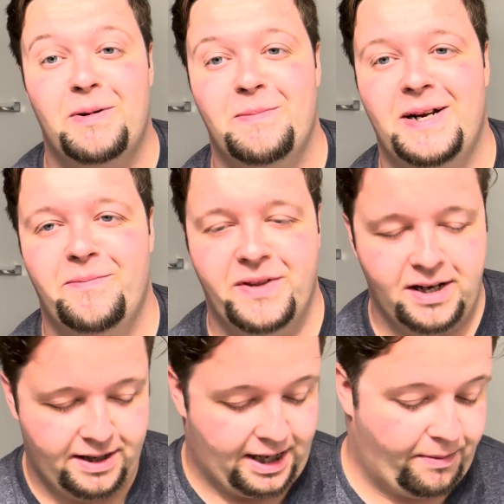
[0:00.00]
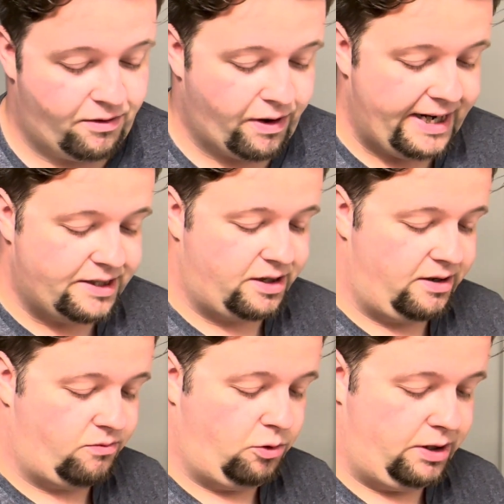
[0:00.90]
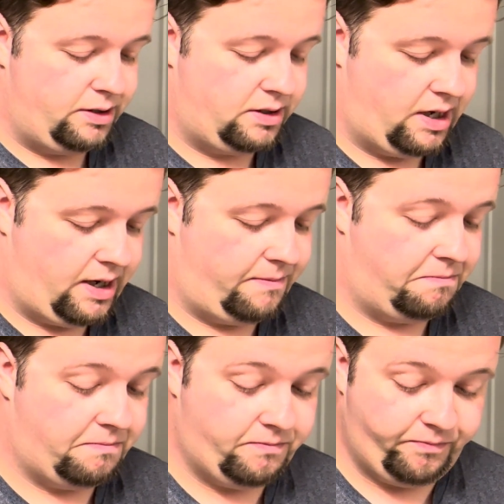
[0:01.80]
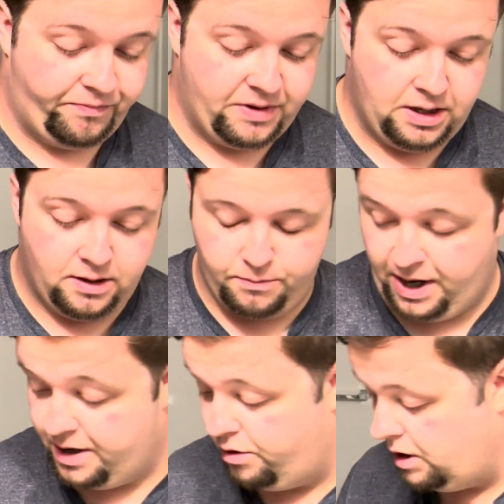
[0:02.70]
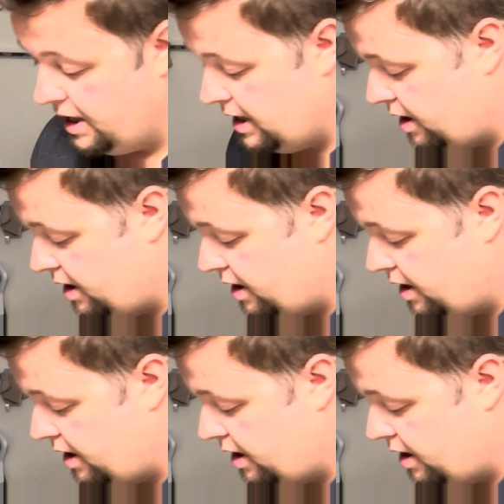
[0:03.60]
in a minute. And my razor was my newly